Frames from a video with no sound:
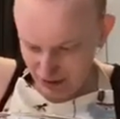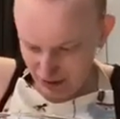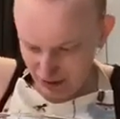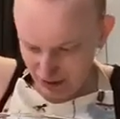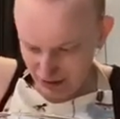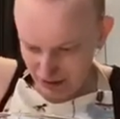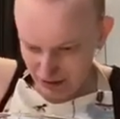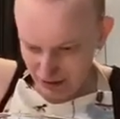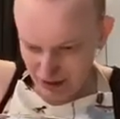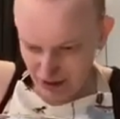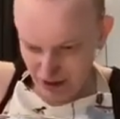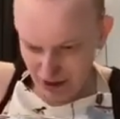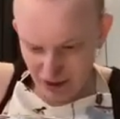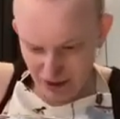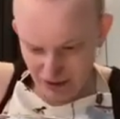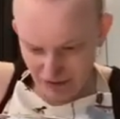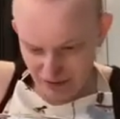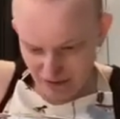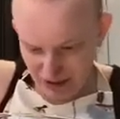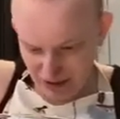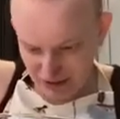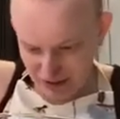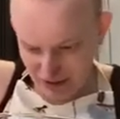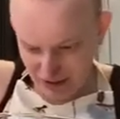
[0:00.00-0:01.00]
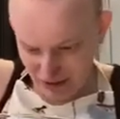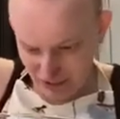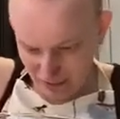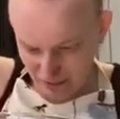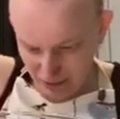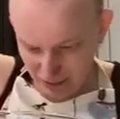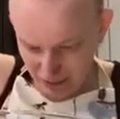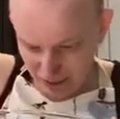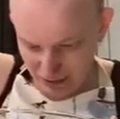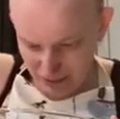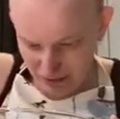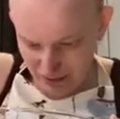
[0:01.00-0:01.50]
as even as I can
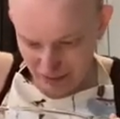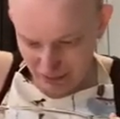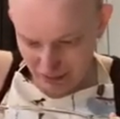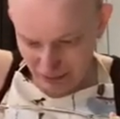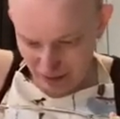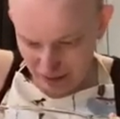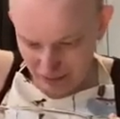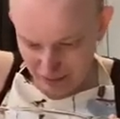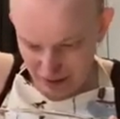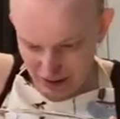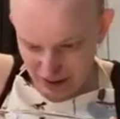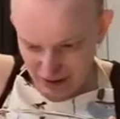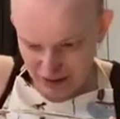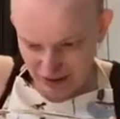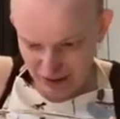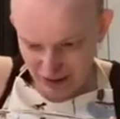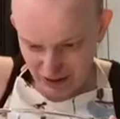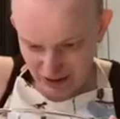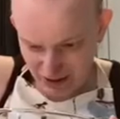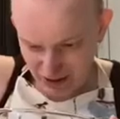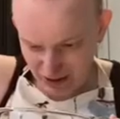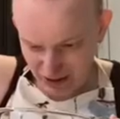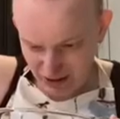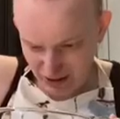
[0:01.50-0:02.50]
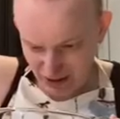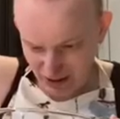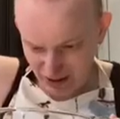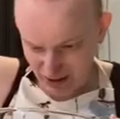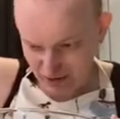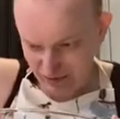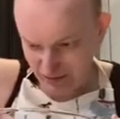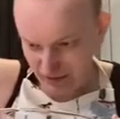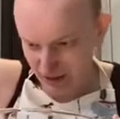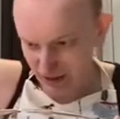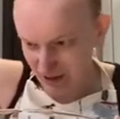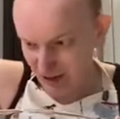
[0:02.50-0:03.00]
possibly make it.
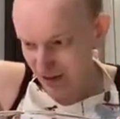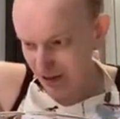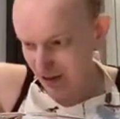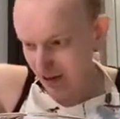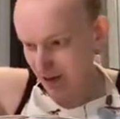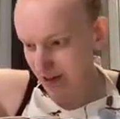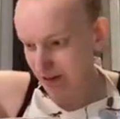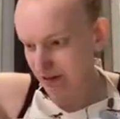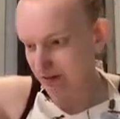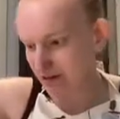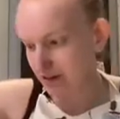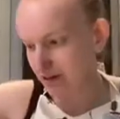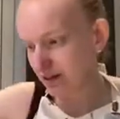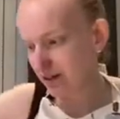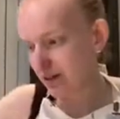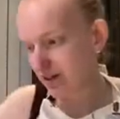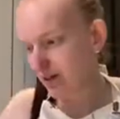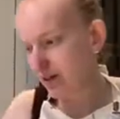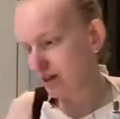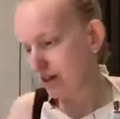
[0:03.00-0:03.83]
There we go.